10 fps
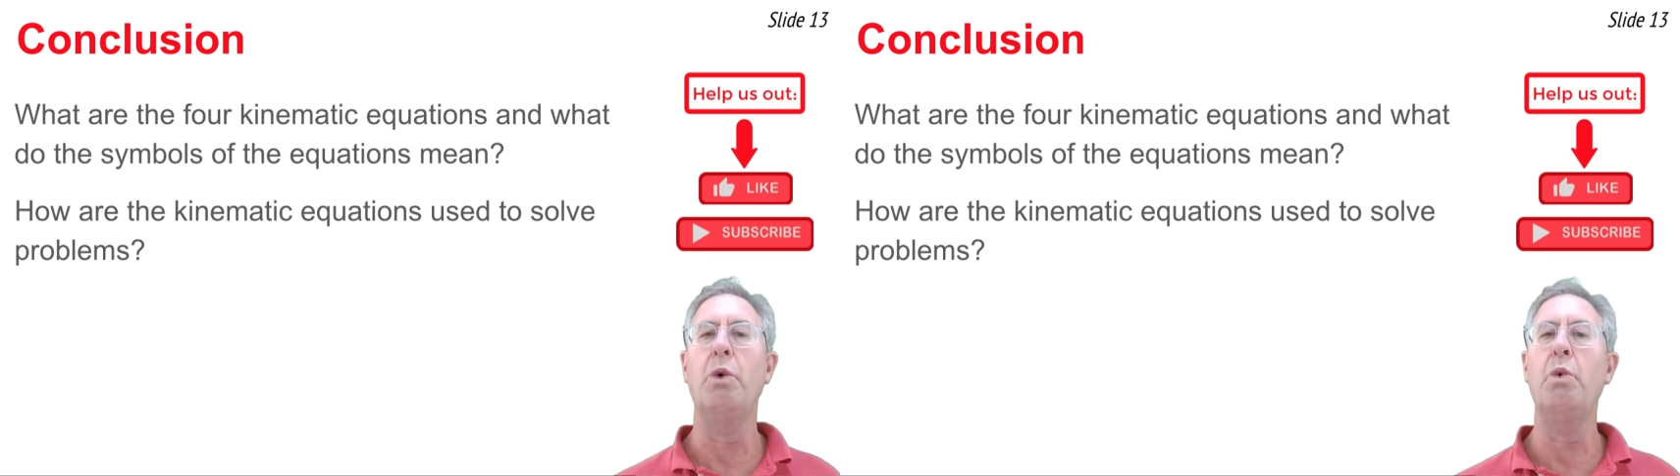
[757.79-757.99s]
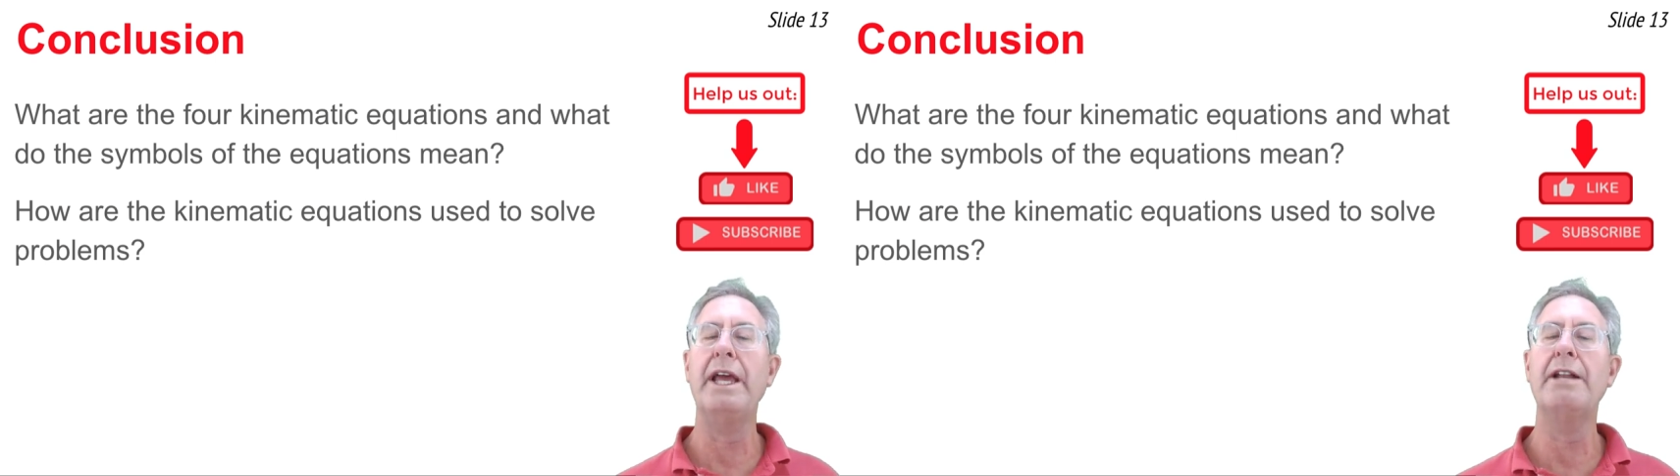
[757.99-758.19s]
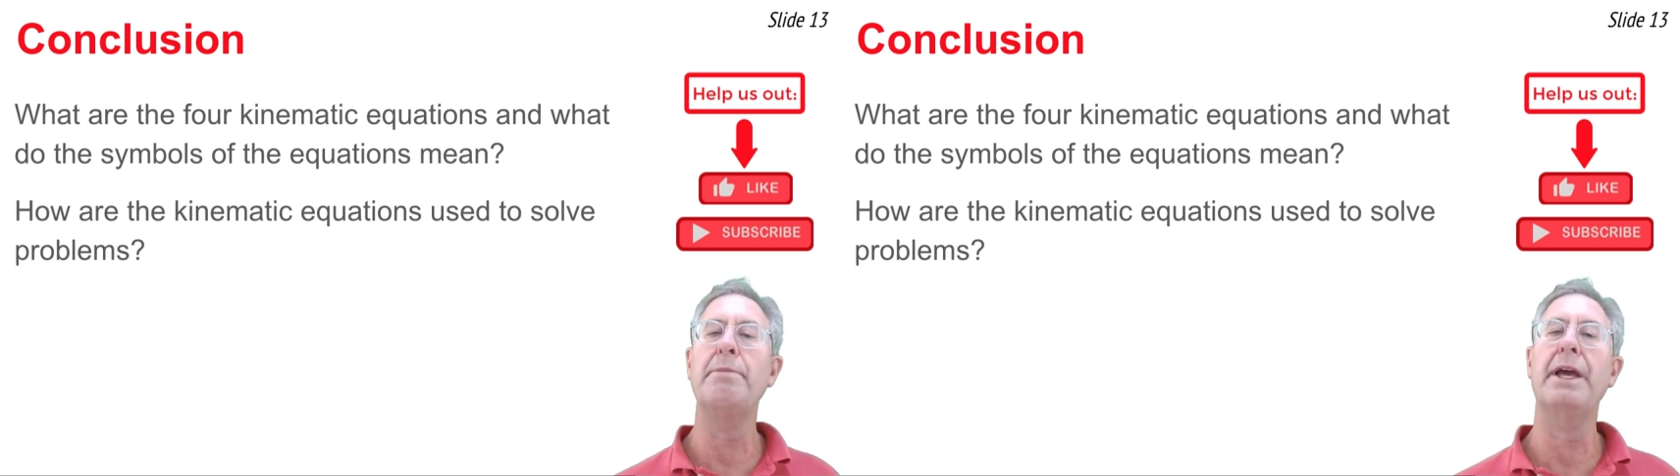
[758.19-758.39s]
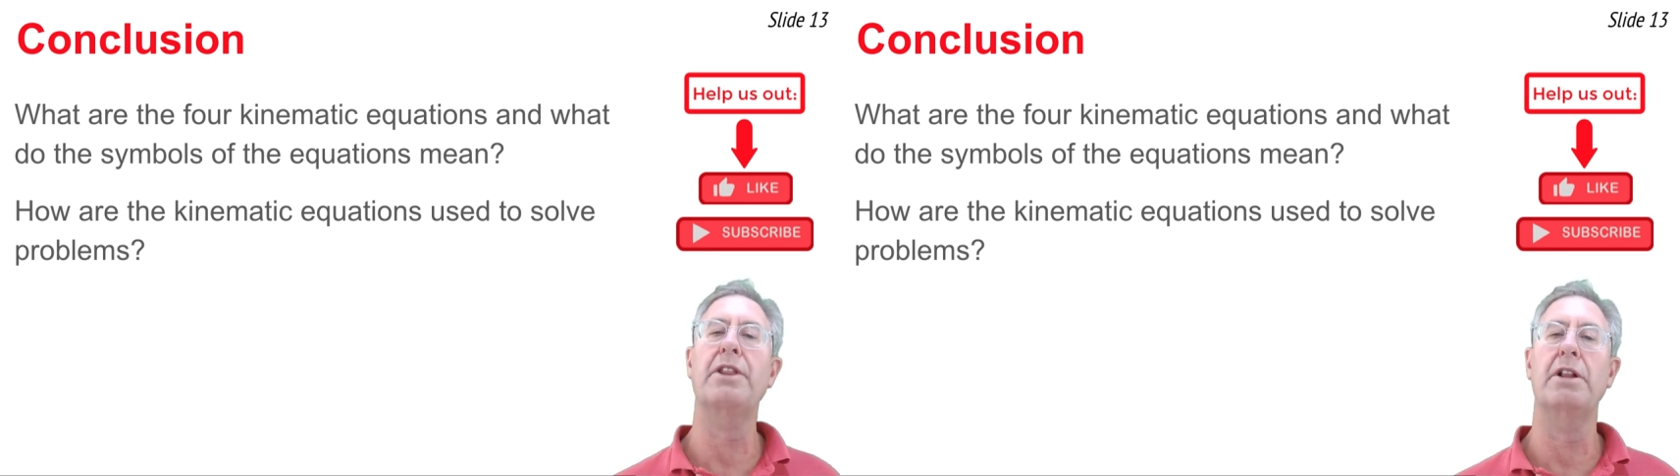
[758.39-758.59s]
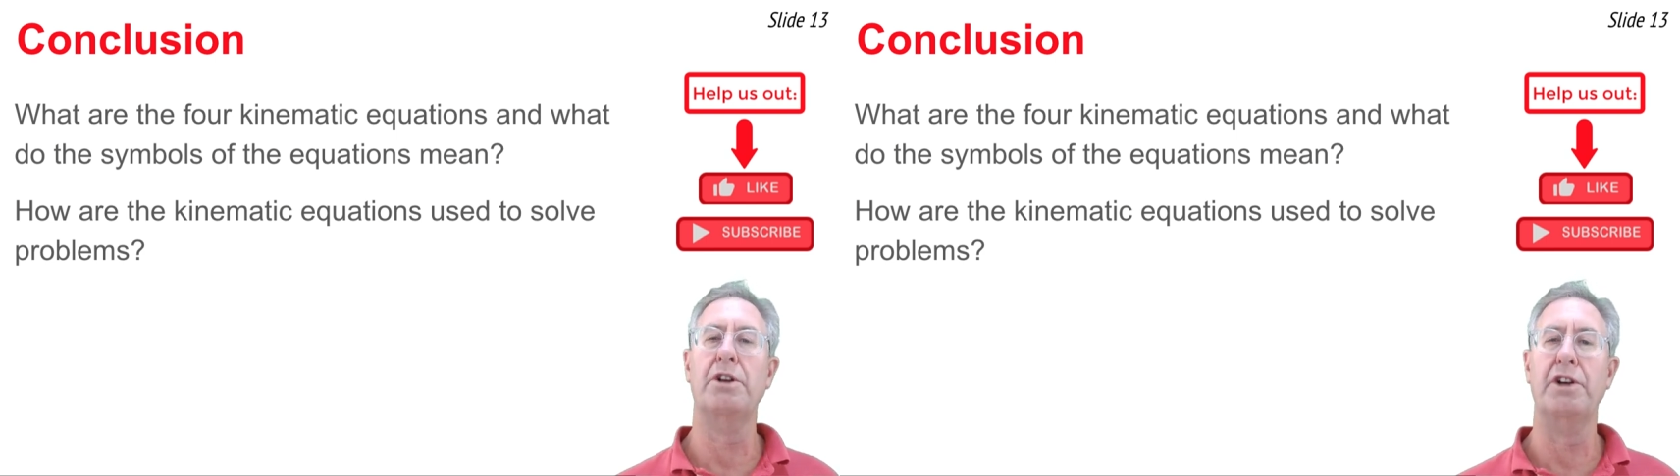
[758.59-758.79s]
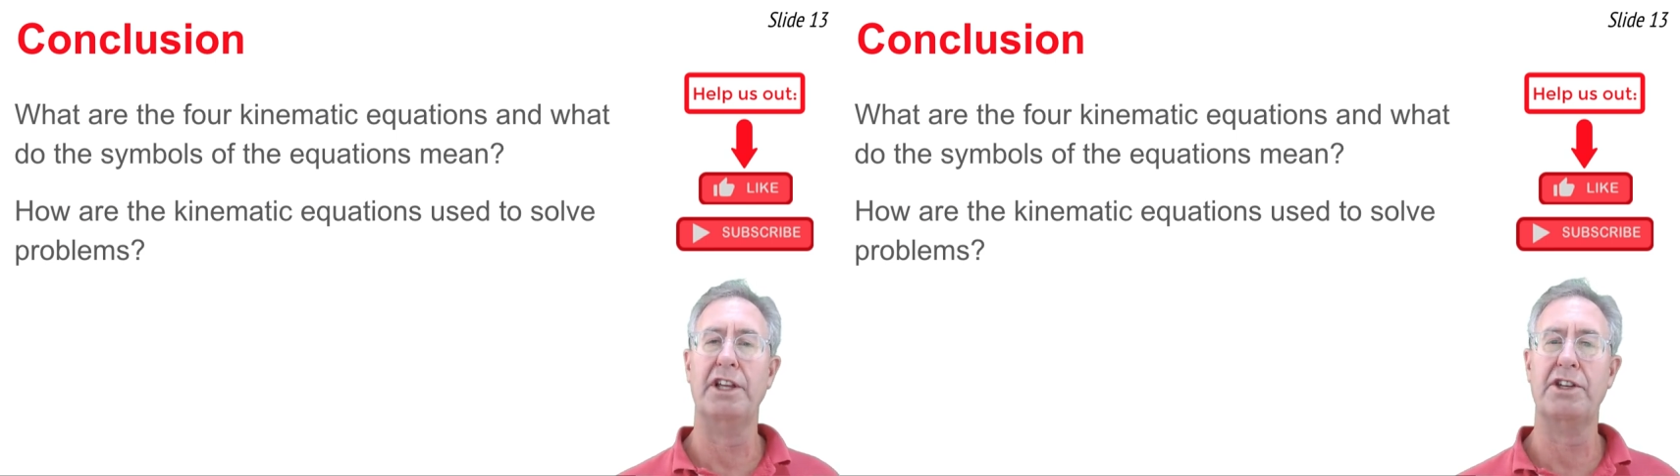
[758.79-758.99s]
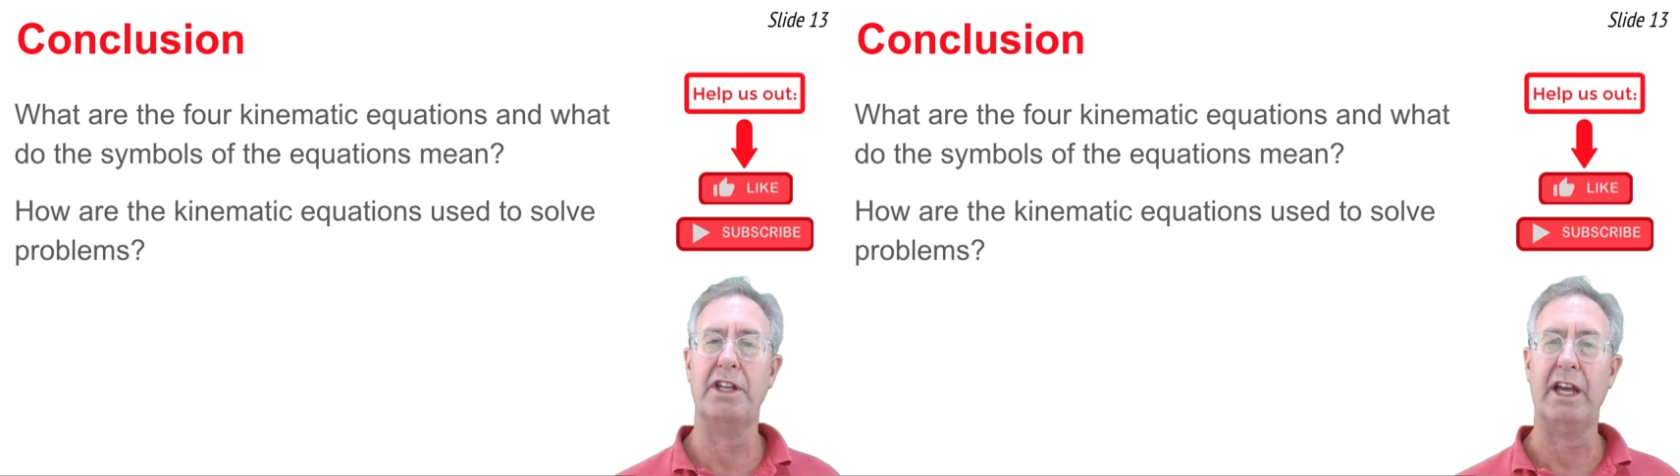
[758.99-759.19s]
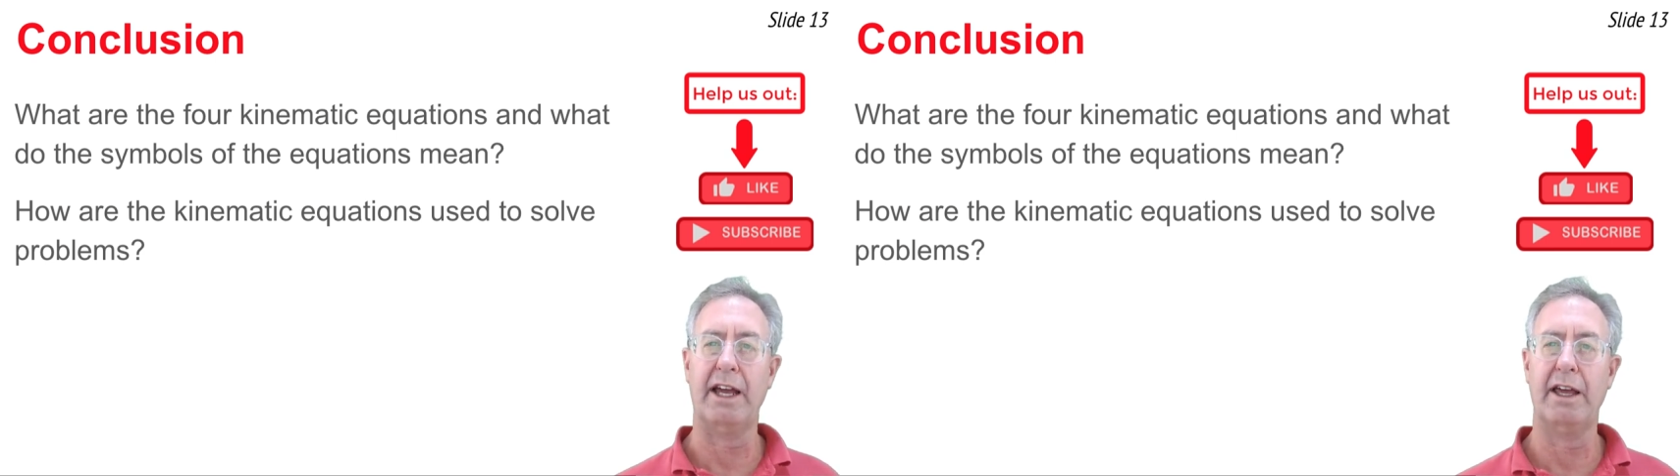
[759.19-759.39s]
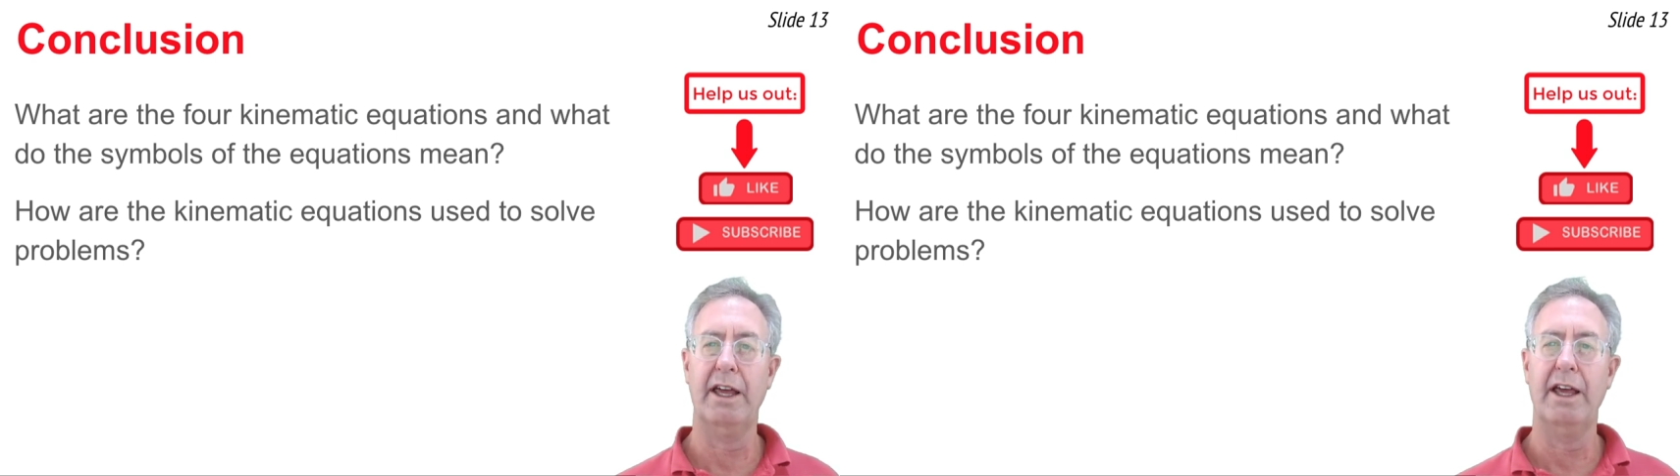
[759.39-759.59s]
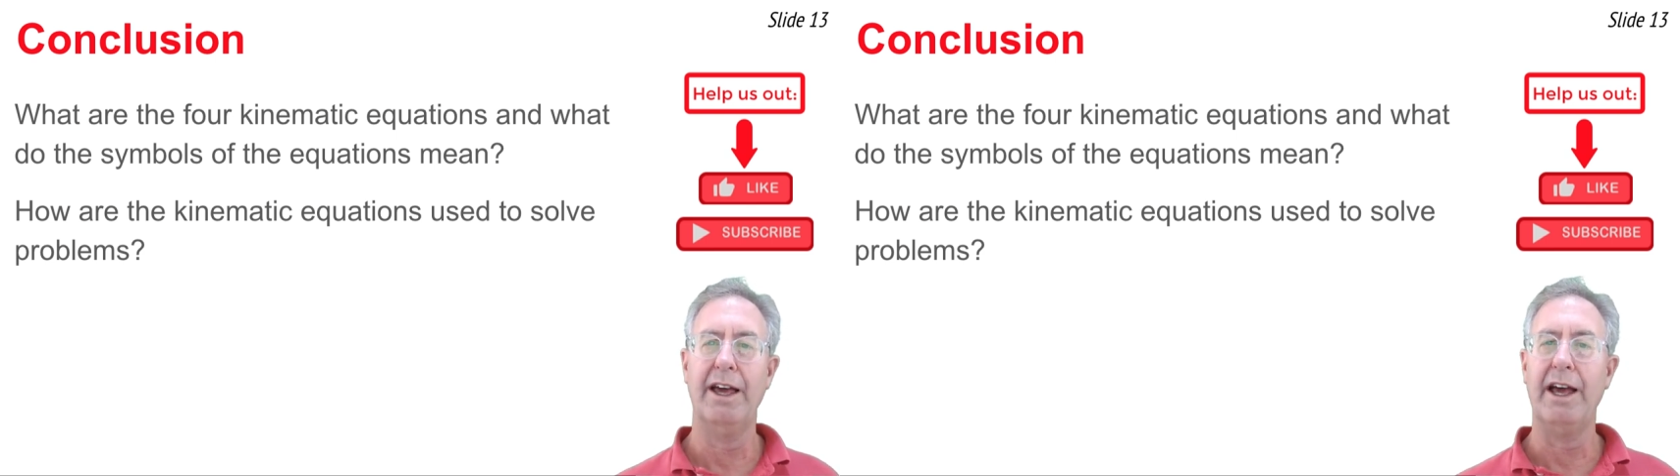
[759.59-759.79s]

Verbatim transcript: a way to make the learning stick.